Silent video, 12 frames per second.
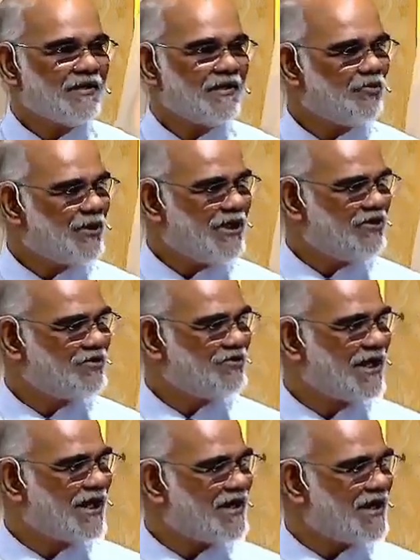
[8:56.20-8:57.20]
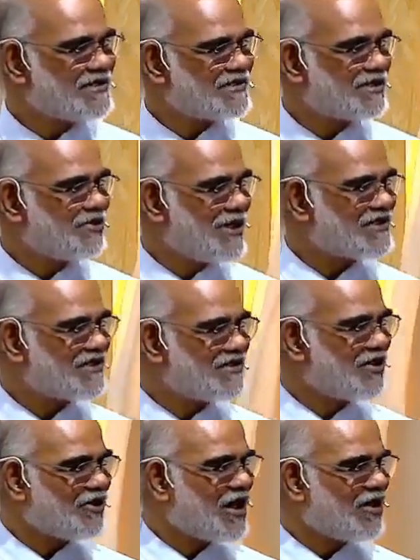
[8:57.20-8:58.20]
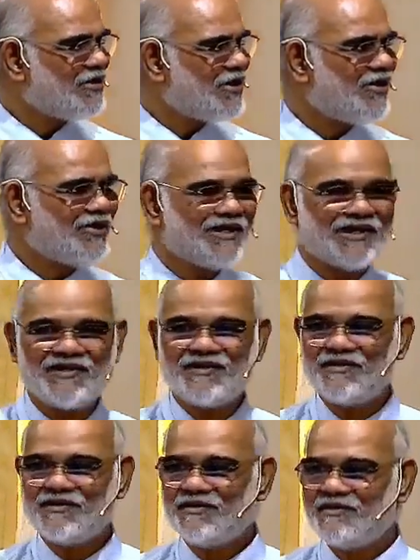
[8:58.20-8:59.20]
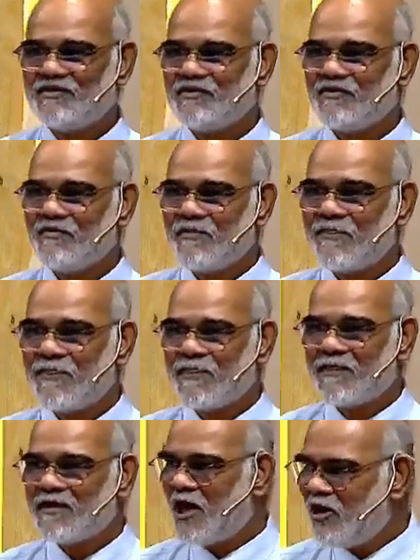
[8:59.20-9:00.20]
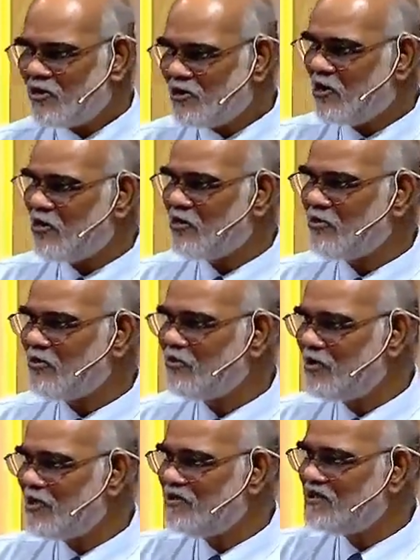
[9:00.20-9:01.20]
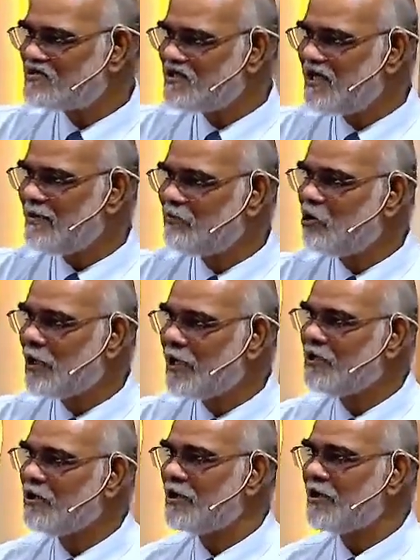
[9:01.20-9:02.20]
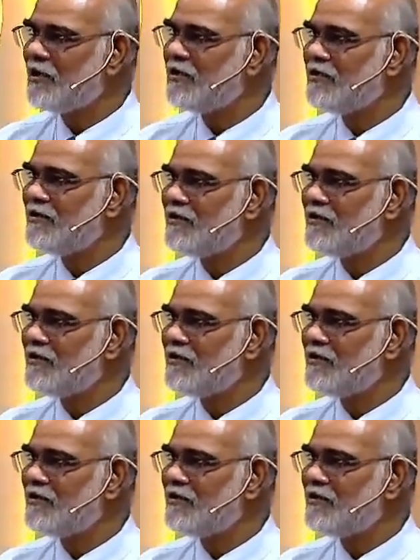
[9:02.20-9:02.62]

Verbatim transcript: and we too can ask the question Lord, how long? How long will this keep going on?